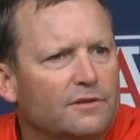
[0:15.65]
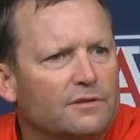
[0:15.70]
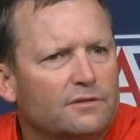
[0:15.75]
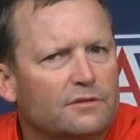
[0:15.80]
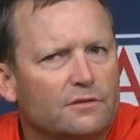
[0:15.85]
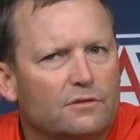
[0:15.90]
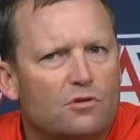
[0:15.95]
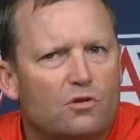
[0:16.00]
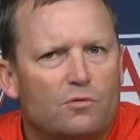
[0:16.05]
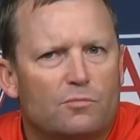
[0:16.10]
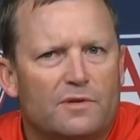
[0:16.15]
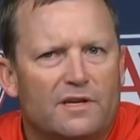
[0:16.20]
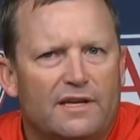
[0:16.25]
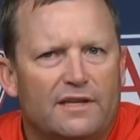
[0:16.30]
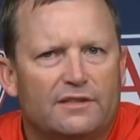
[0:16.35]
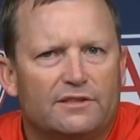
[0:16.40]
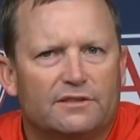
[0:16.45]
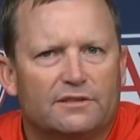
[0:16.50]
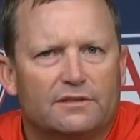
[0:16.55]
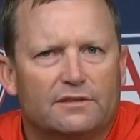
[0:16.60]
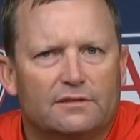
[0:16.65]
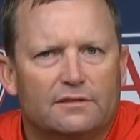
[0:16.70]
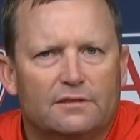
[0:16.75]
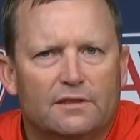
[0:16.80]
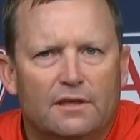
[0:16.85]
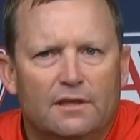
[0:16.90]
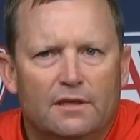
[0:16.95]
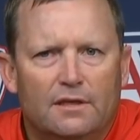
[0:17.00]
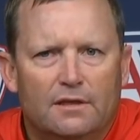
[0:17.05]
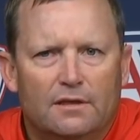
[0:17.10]
It's the culmination
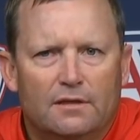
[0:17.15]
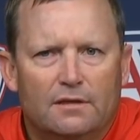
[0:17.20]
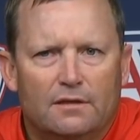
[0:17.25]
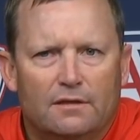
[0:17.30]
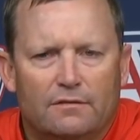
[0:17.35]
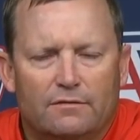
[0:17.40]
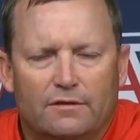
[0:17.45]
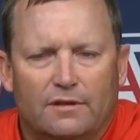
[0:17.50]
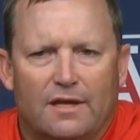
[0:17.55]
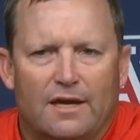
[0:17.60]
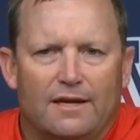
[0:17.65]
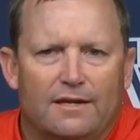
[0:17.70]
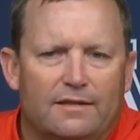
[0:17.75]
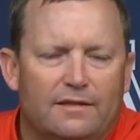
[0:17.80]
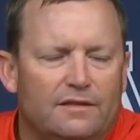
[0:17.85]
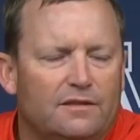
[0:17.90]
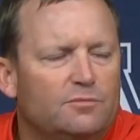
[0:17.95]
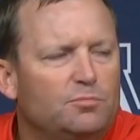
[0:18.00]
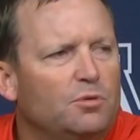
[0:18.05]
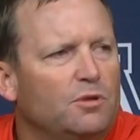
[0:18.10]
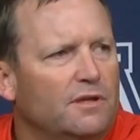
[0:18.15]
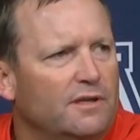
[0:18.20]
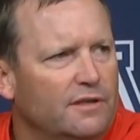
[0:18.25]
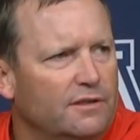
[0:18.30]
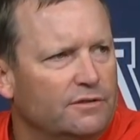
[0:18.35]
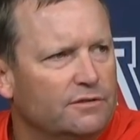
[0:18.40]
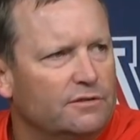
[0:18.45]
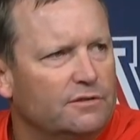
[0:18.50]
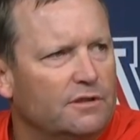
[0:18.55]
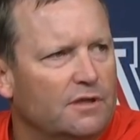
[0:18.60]
of a lot of these
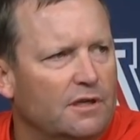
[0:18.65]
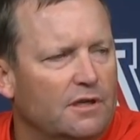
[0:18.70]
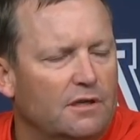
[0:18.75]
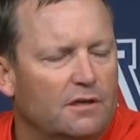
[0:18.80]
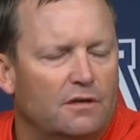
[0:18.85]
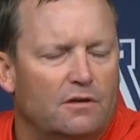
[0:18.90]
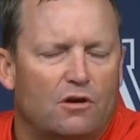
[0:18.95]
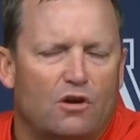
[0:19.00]
players' uh,